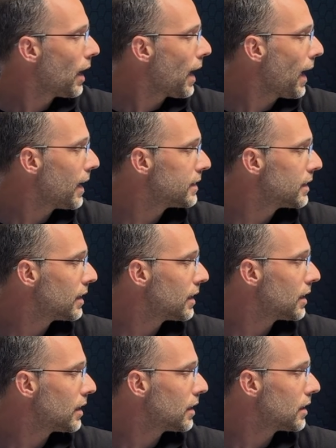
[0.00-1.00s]
And
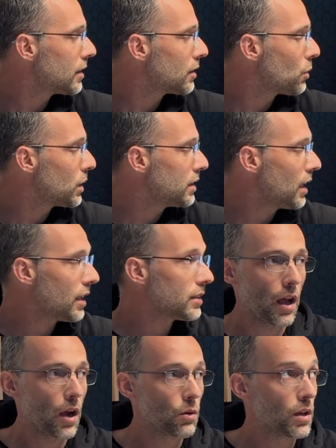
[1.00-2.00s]
with that
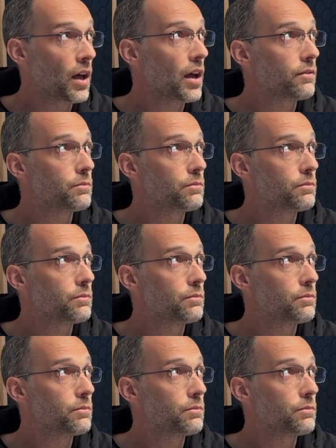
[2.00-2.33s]
I will have